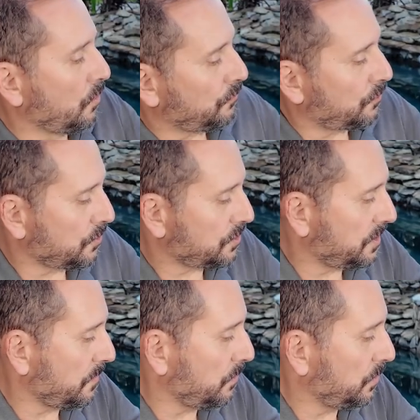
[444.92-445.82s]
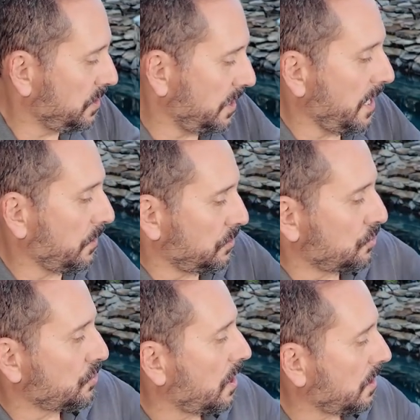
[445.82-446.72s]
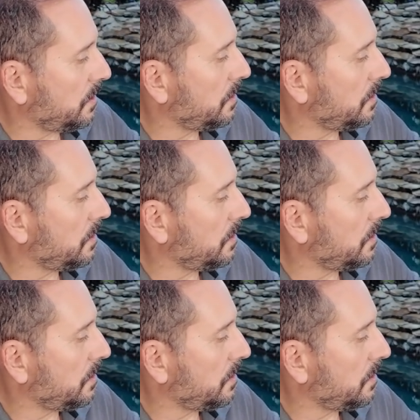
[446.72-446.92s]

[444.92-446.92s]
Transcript: first, and then we'll dig out the truck.